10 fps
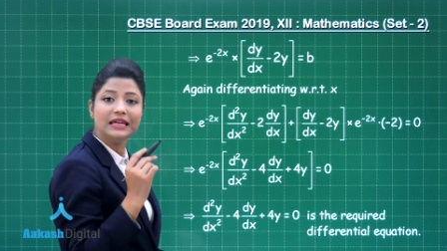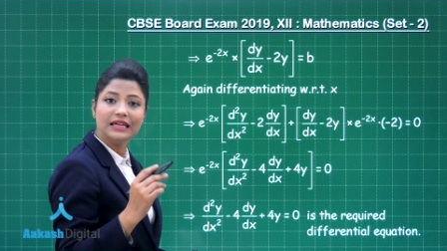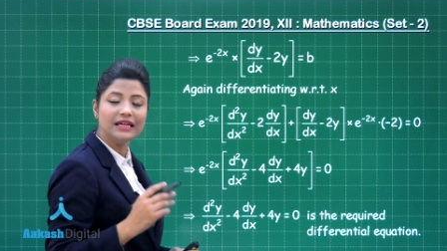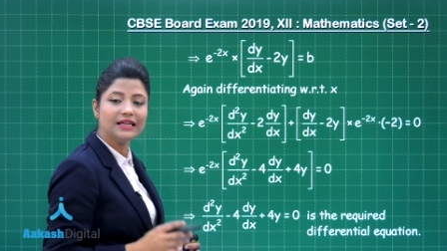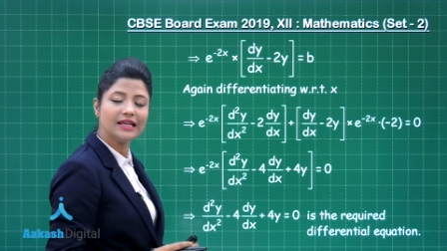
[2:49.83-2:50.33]

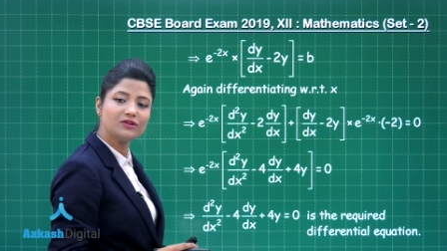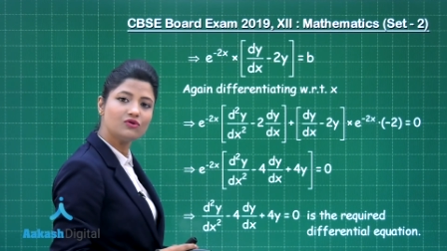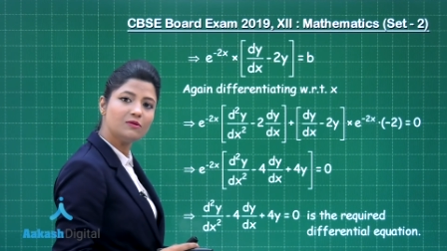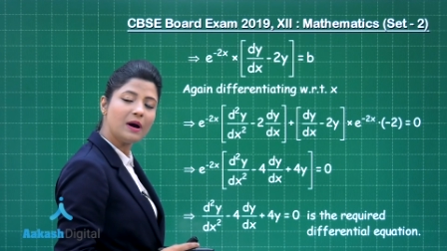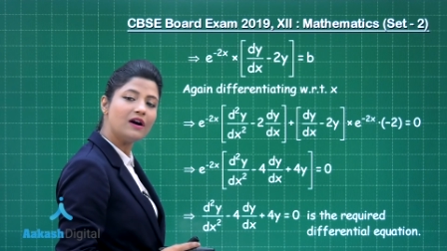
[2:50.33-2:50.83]
e raised
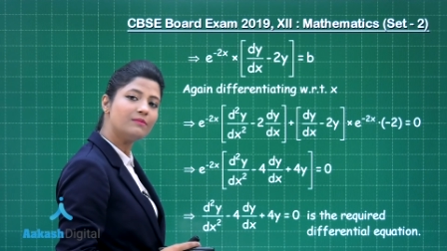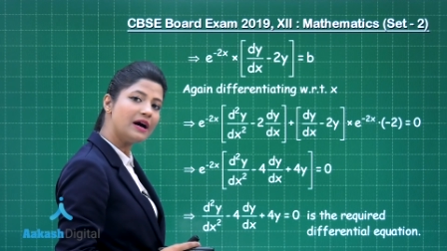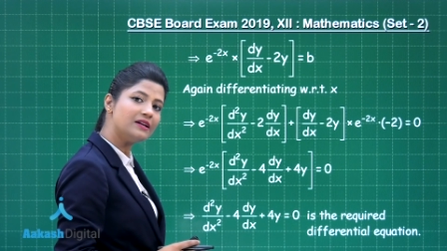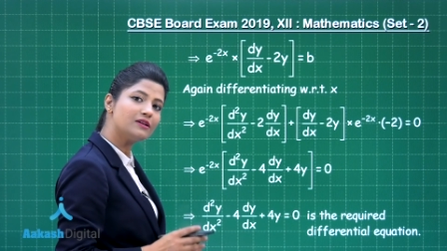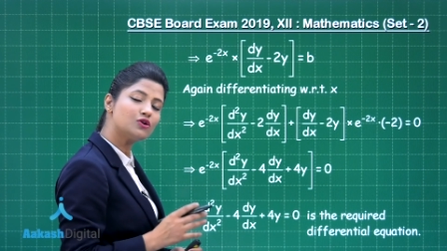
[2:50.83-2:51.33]
to the power
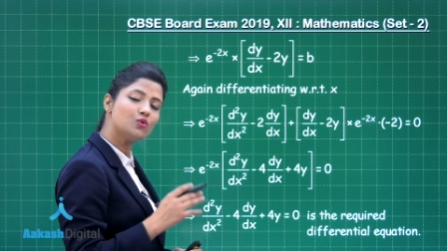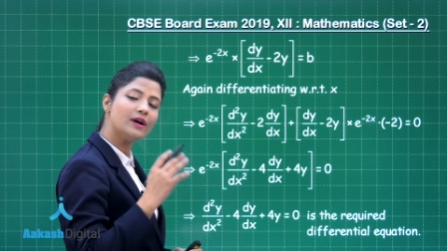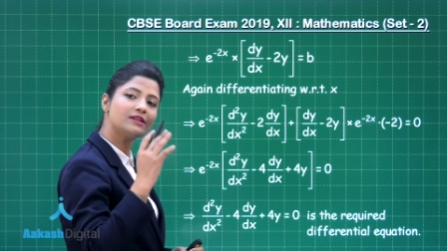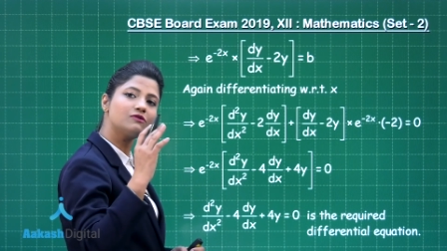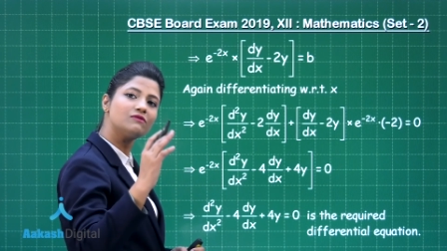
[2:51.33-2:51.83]
minus two
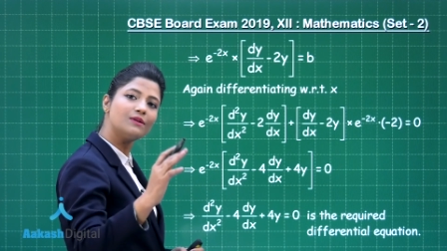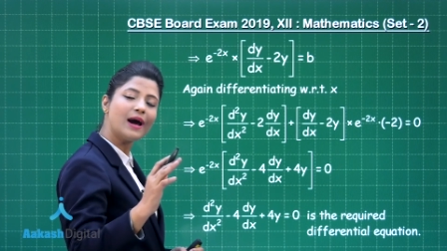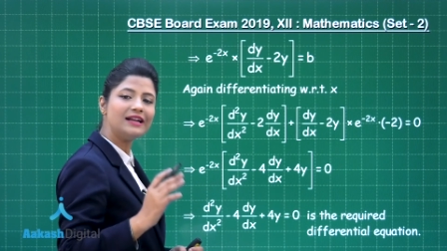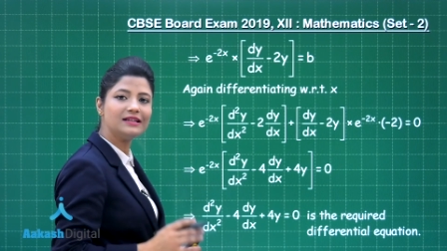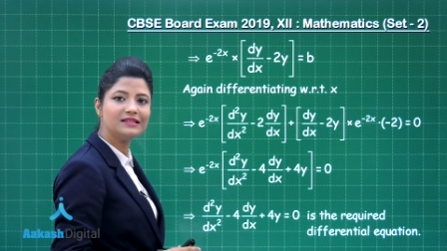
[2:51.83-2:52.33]
x to the
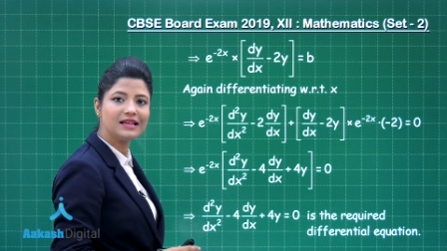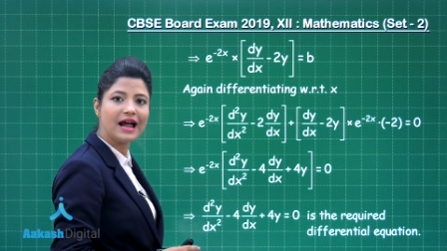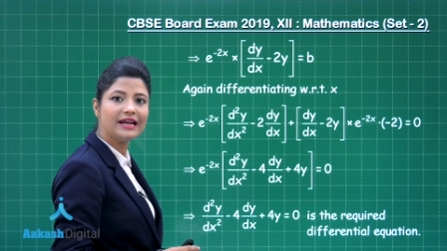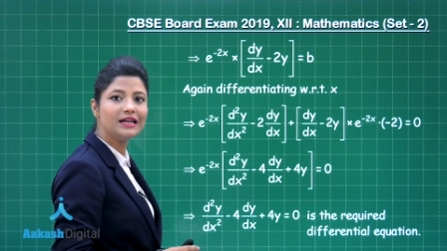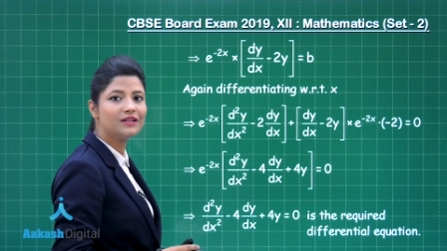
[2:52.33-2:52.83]
right hand
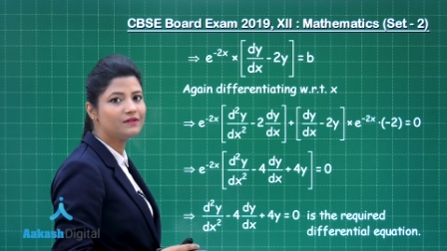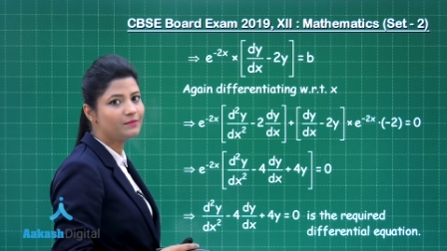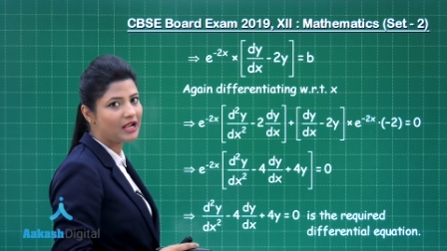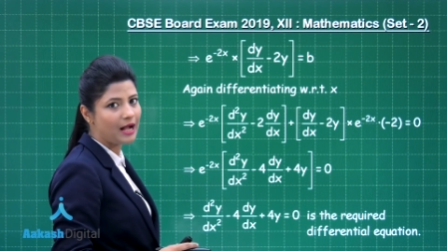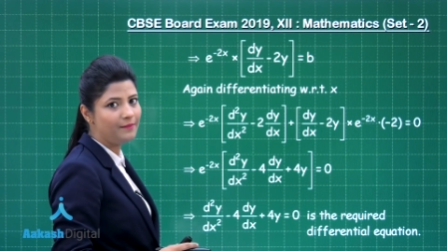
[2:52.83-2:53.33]
side, it will
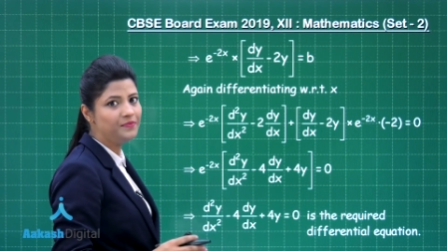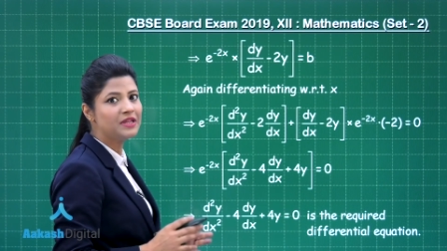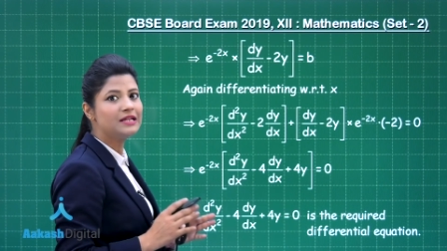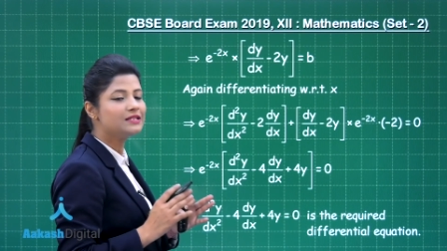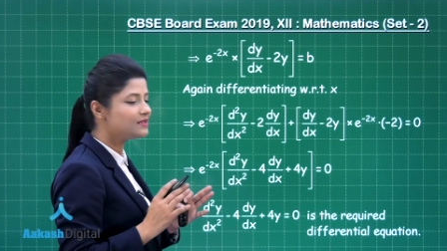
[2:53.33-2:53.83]
become
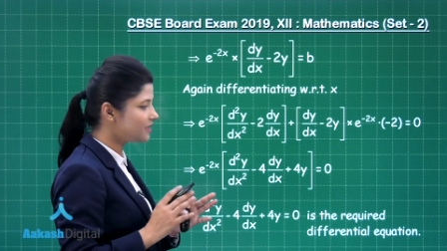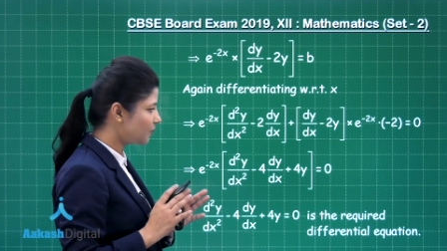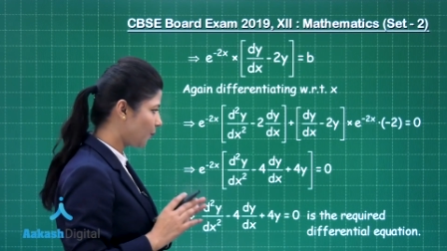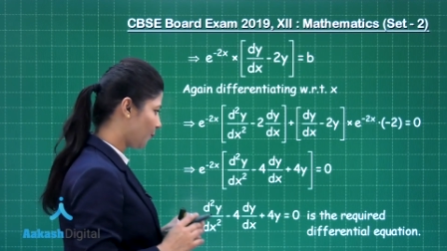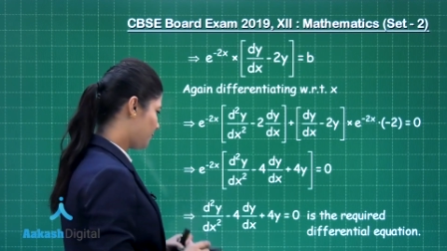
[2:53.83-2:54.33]

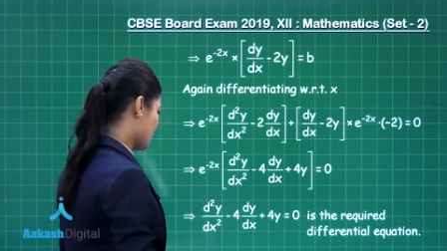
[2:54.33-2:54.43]
zero,